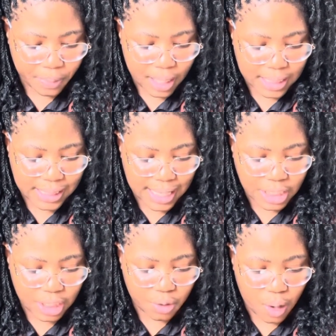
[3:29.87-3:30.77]

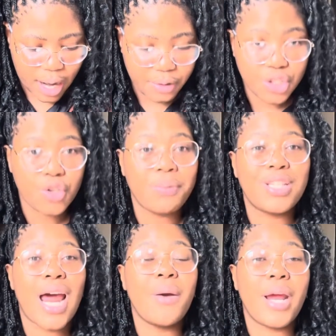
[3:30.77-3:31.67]
Such inquiries should be
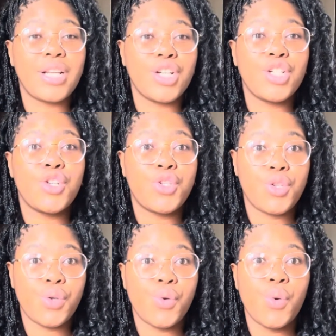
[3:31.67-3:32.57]
directed
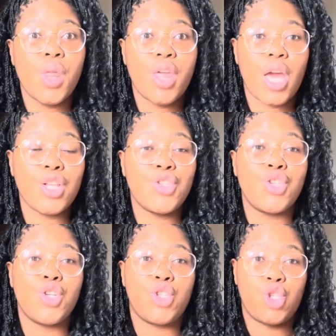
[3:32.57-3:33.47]
to the
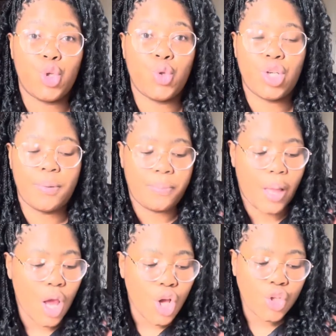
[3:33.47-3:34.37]
institution.
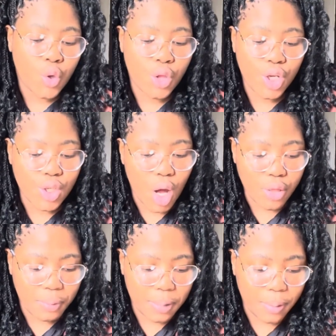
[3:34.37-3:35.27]
So these are
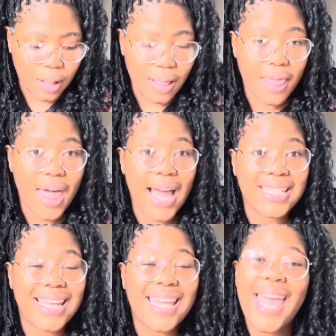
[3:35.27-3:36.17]
the people
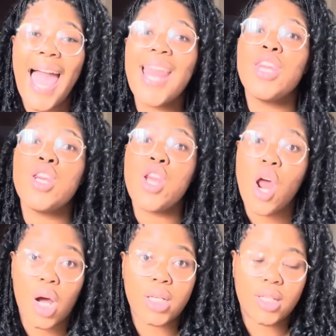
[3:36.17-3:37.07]
that
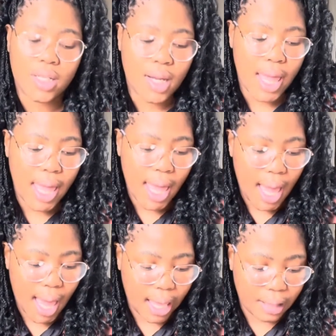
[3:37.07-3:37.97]
cannot
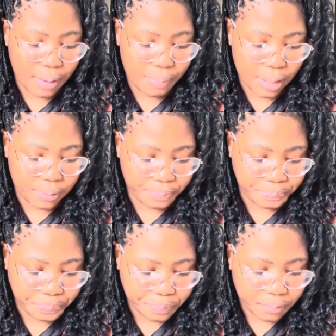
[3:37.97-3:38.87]
appeal.
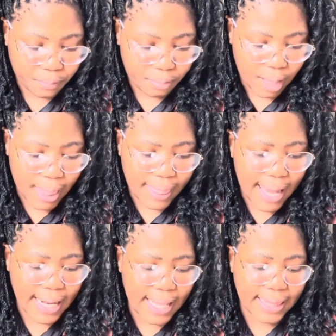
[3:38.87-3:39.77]

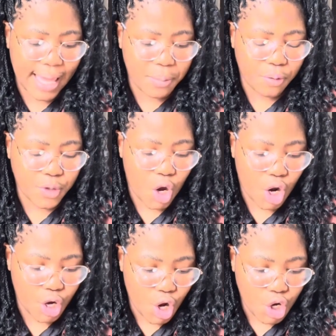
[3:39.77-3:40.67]
Then it then moves
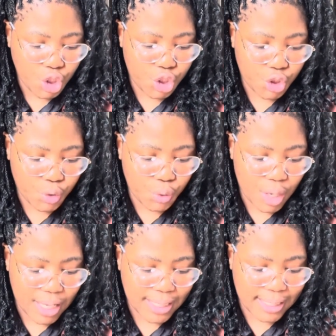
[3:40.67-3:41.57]
on
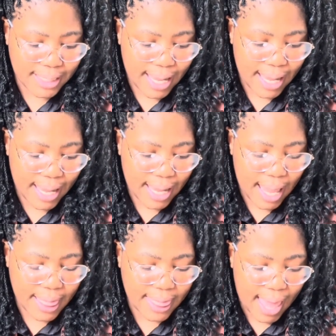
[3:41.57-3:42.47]
to
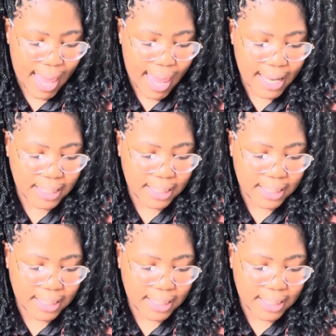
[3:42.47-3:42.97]
say that